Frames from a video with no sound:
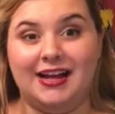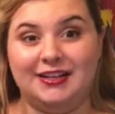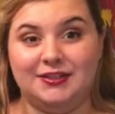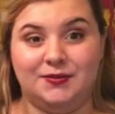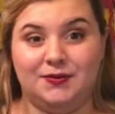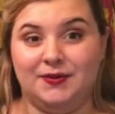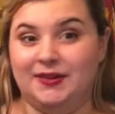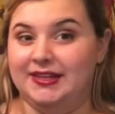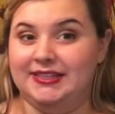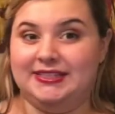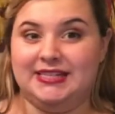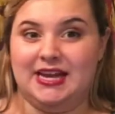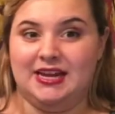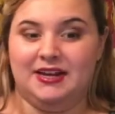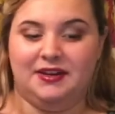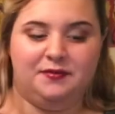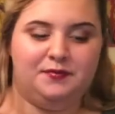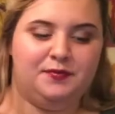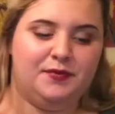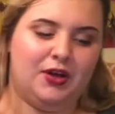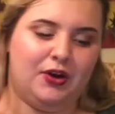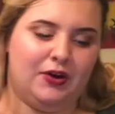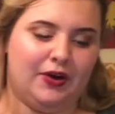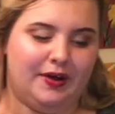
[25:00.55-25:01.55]
It's really
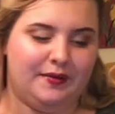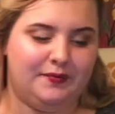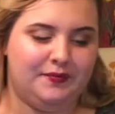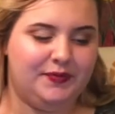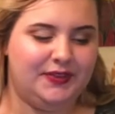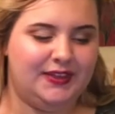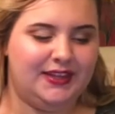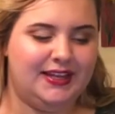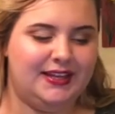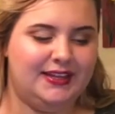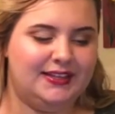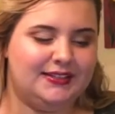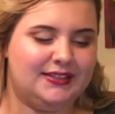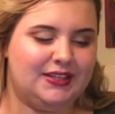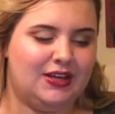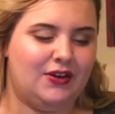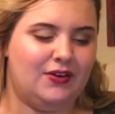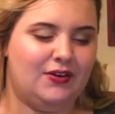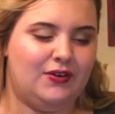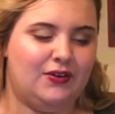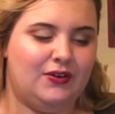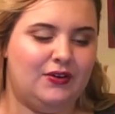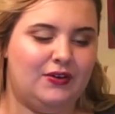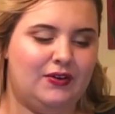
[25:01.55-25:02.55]
tiny. Okay,
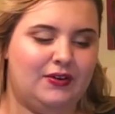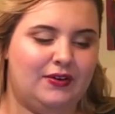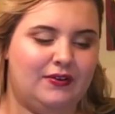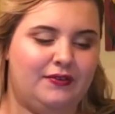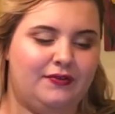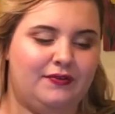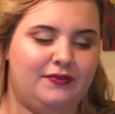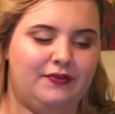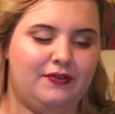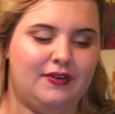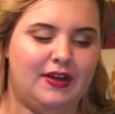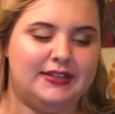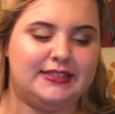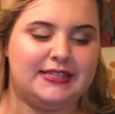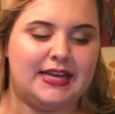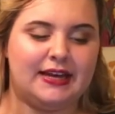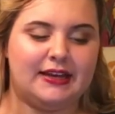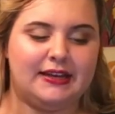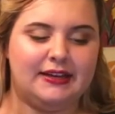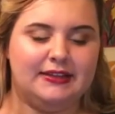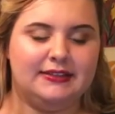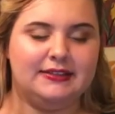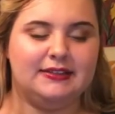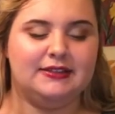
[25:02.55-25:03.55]
so a
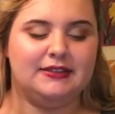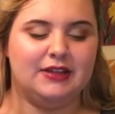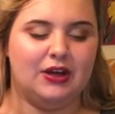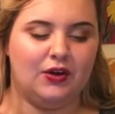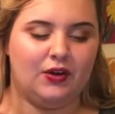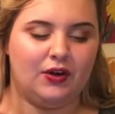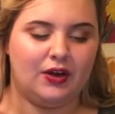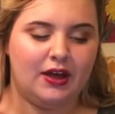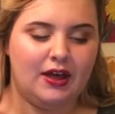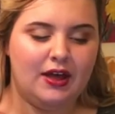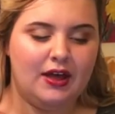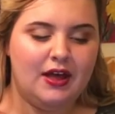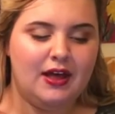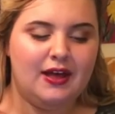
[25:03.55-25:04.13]
decadent soak.